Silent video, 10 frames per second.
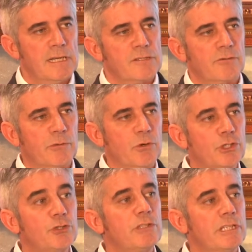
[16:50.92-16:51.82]
So they were
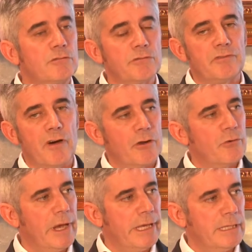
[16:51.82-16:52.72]
shooting too far
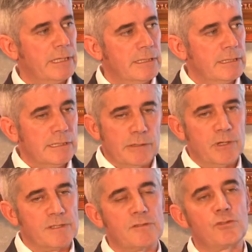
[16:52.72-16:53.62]
away, it
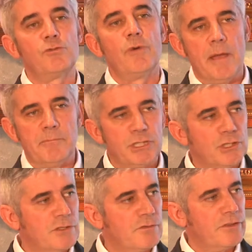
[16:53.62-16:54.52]
was too
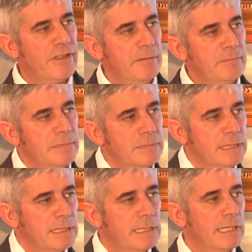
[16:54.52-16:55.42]
ambitious for them,
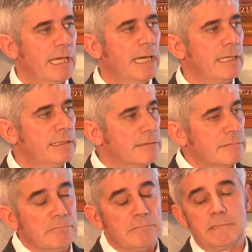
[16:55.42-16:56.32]

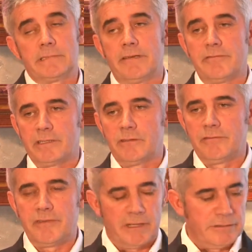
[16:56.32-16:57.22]
and they finally
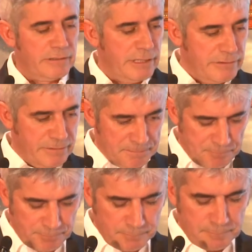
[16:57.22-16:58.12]
failed on it.
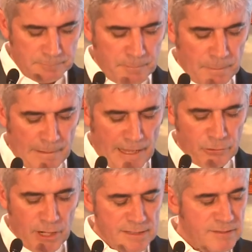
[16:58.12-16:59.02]
And
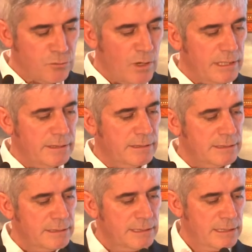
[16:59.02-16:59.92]
the last
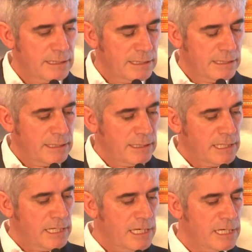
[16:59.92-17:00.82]
one
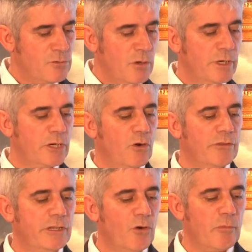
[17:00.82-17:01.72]
is what we call
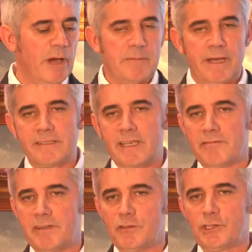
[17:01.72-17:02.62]
the all by
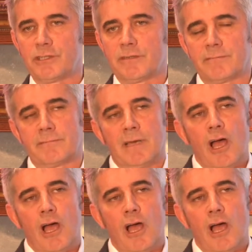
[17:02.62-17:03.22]
myself illusion.